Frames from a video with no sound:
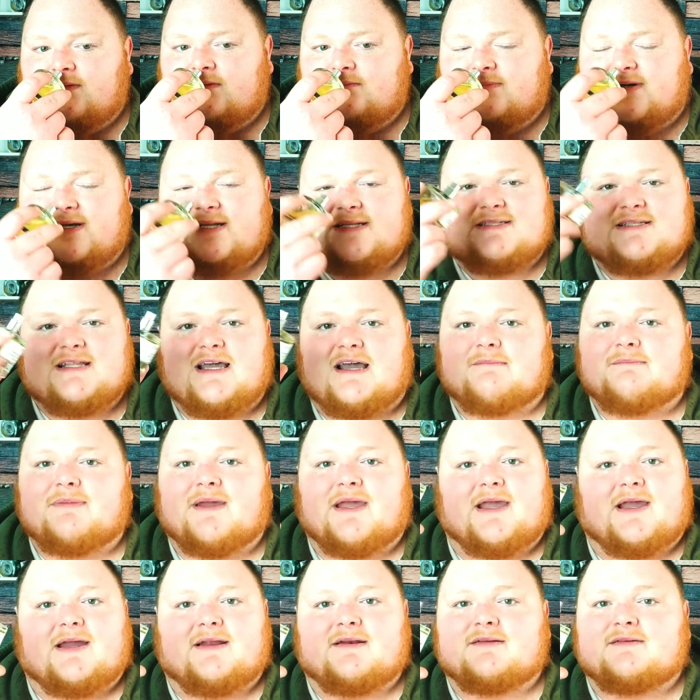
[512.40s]
but it's not
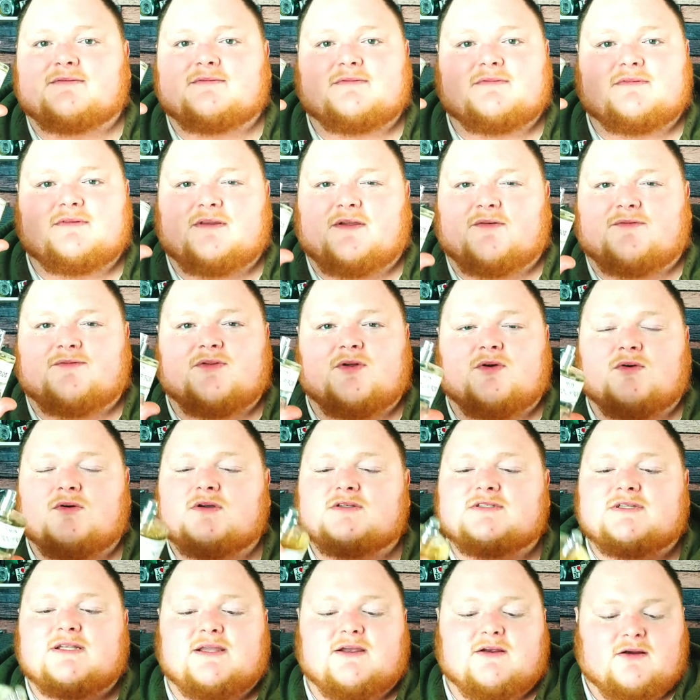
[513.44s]
bad. The
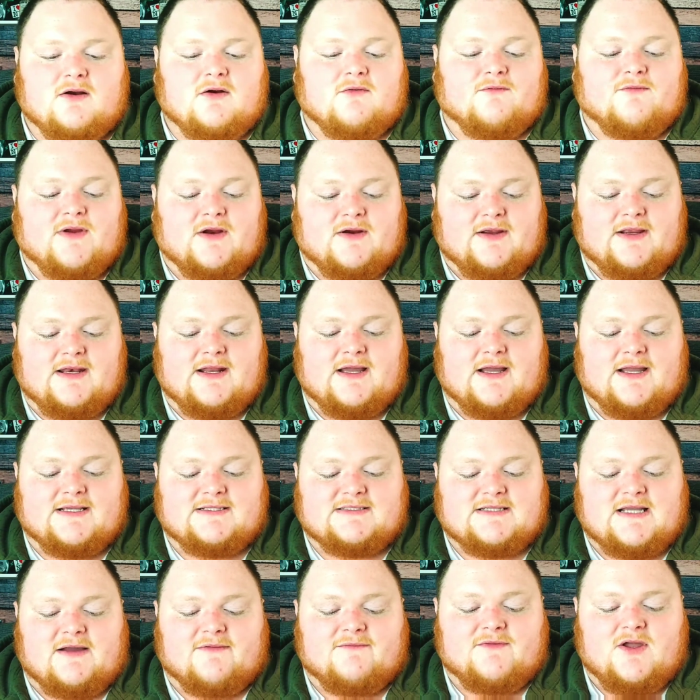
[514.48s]
florals in here are very
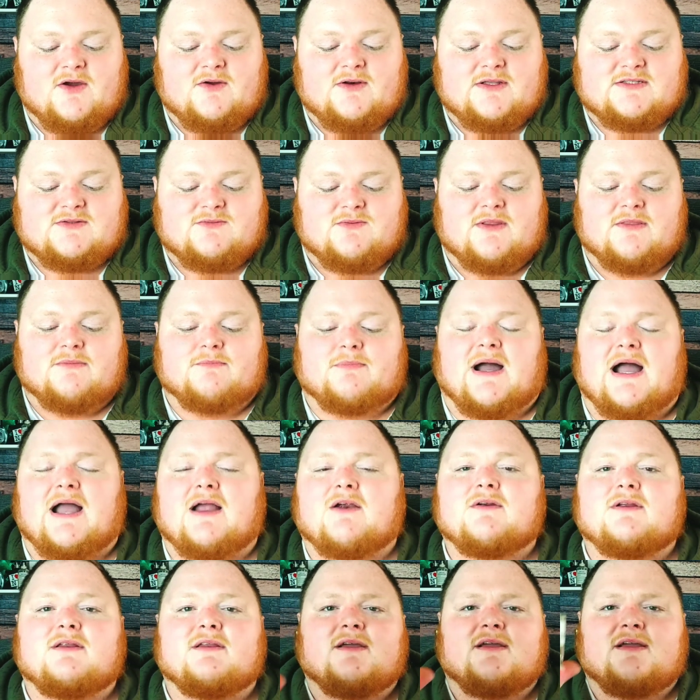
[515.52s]
nice. I've noticed with
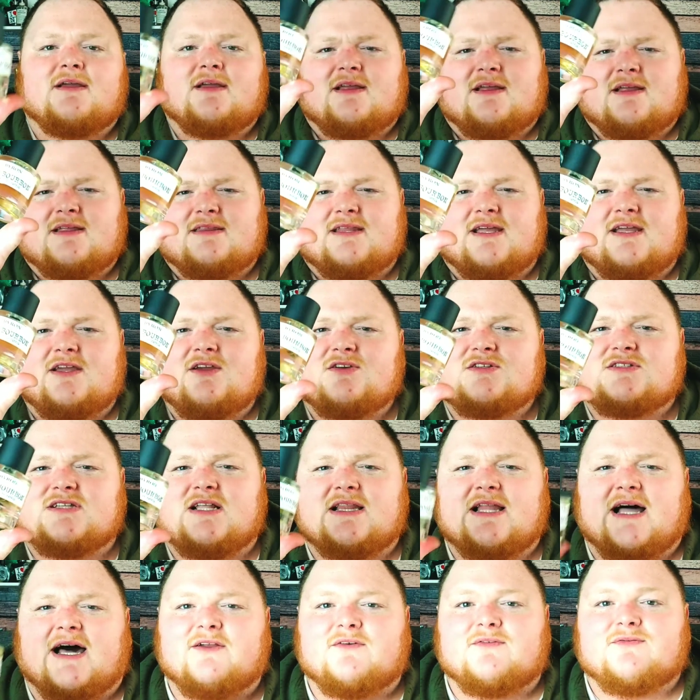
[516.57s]
Byron, they use a
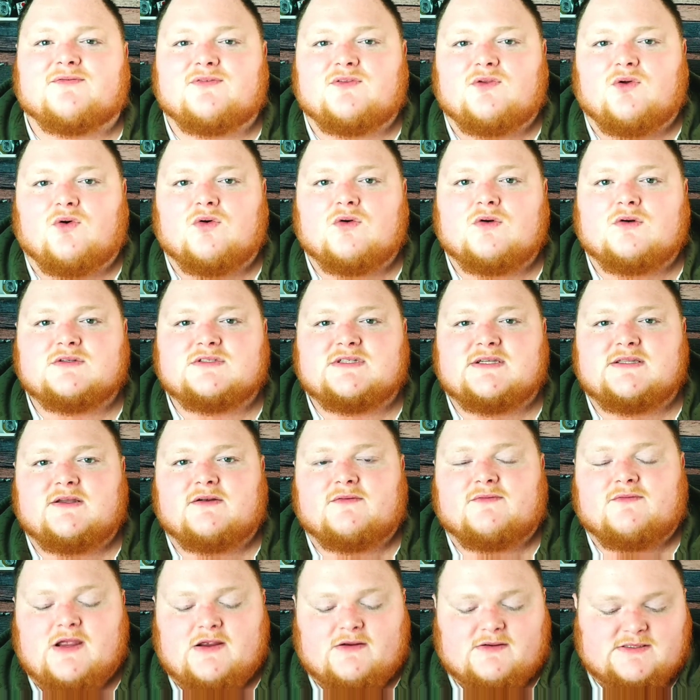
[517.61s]
lot of florals in
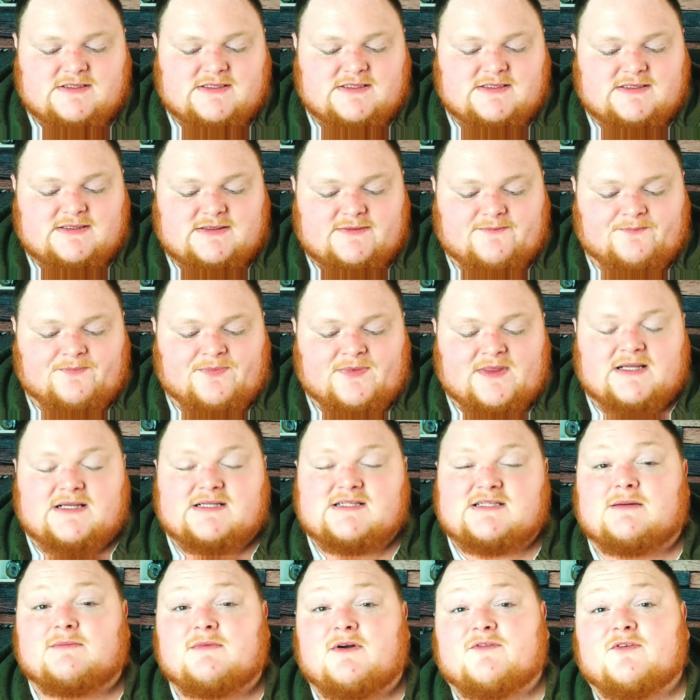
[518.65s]
their fragrances.
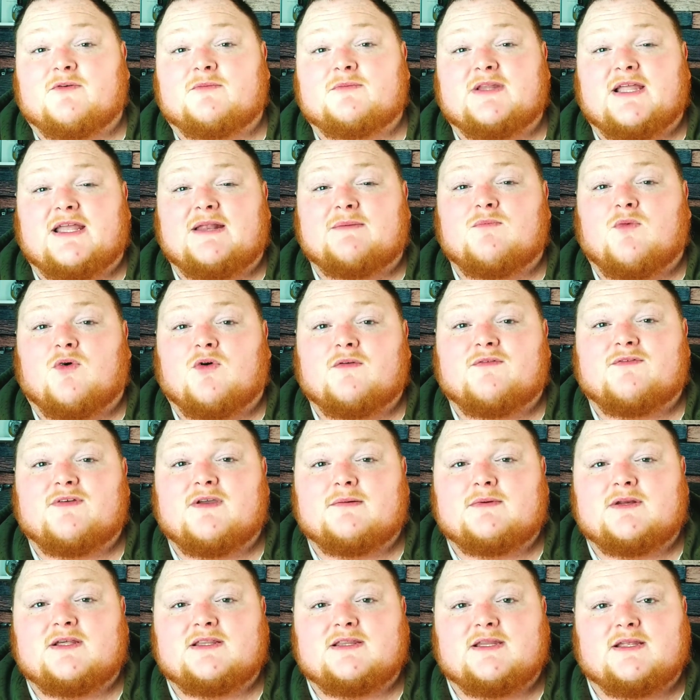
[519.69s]
Some of them lean more
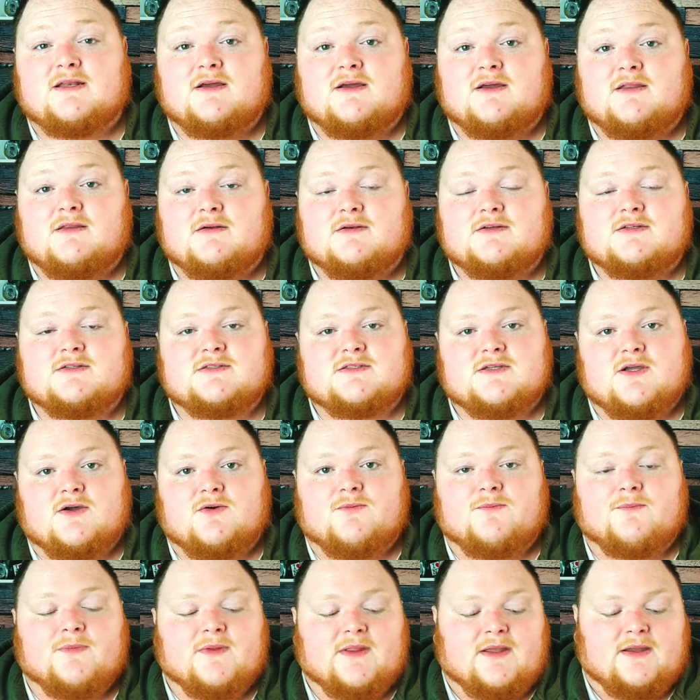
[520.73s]
feminine than others,
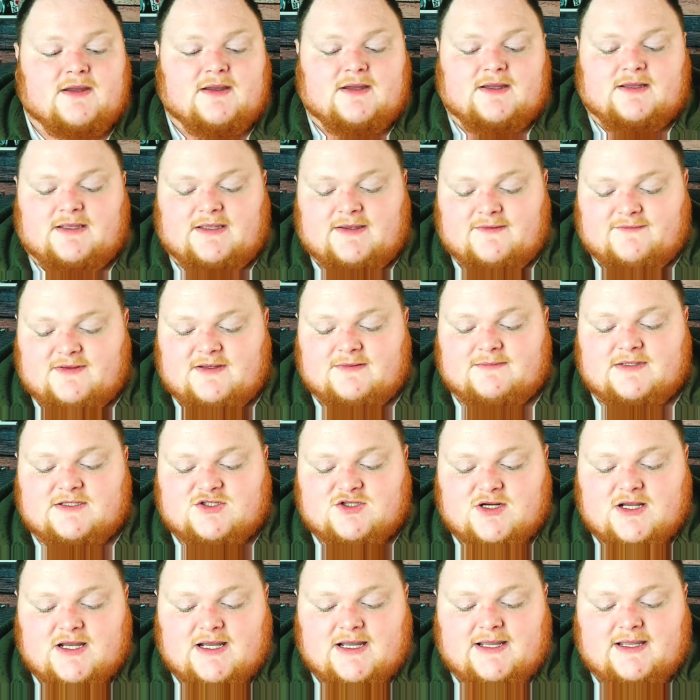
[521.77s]
so give them a
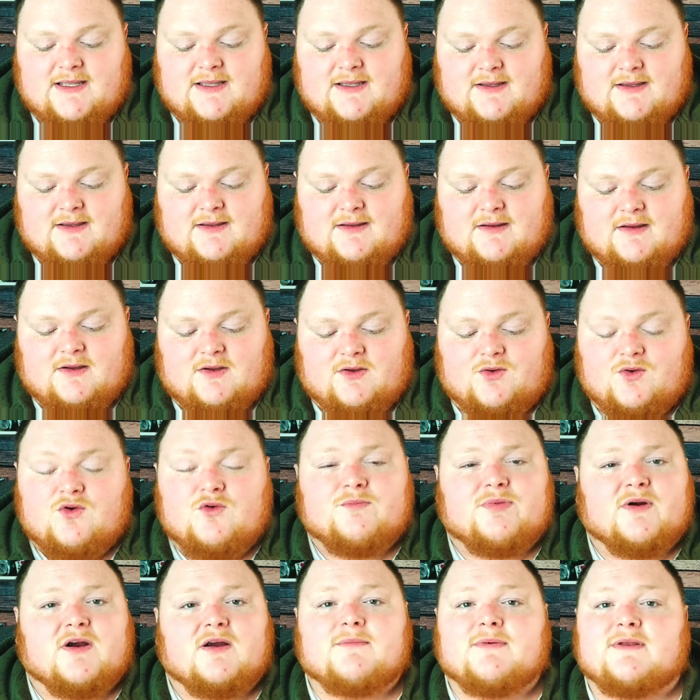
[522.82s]
try.
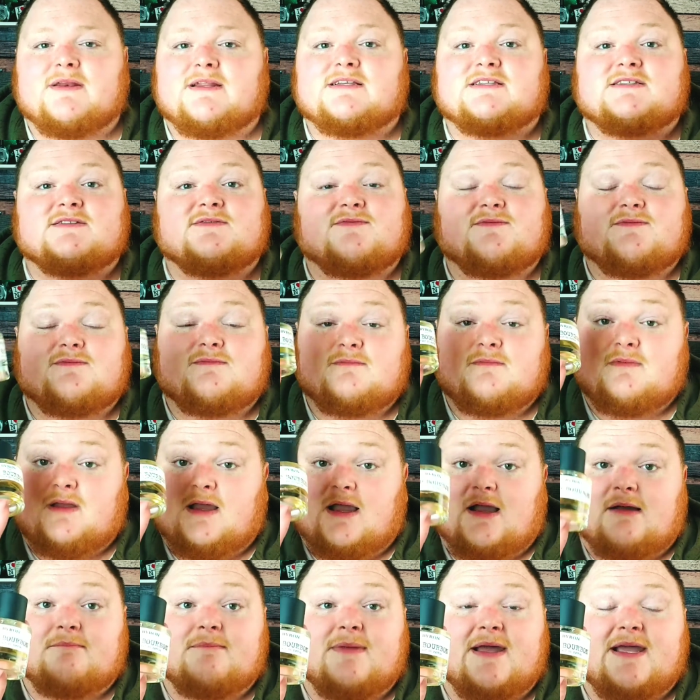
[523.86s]
Oud Bourbon is
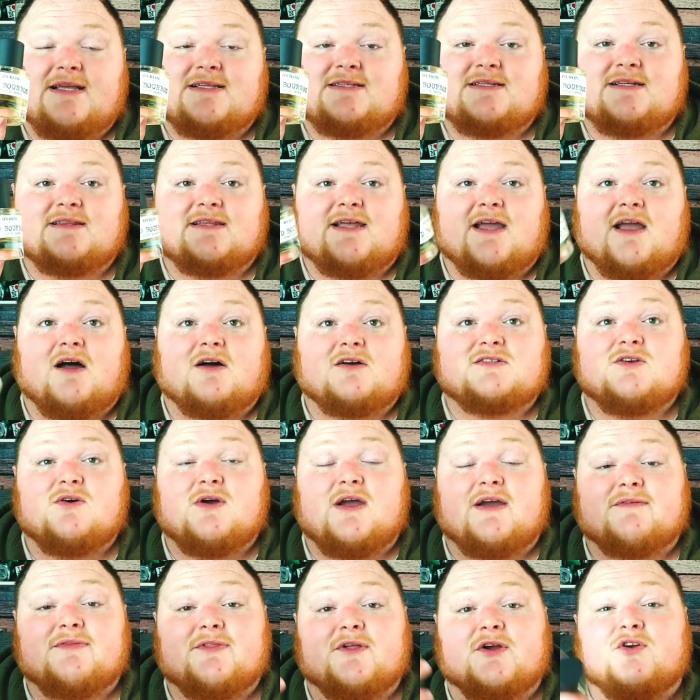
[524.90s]
amazing. They also
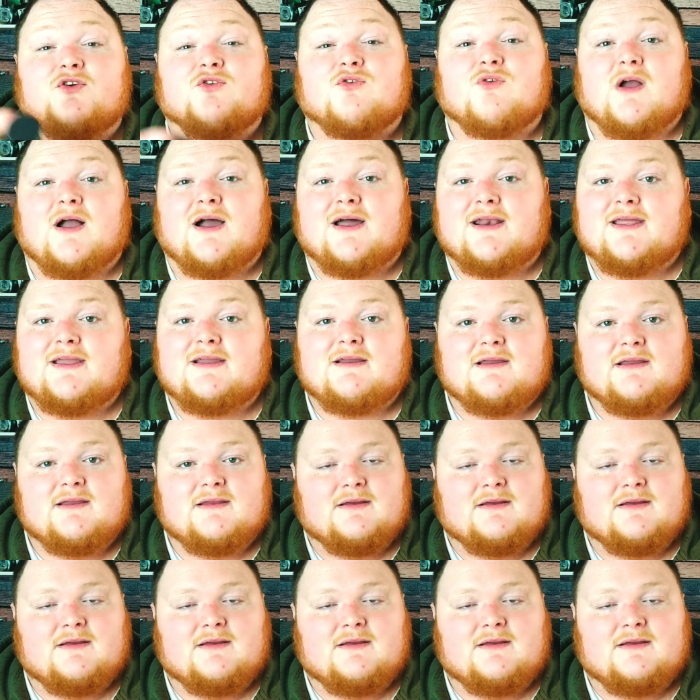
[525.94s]
have the Chronic.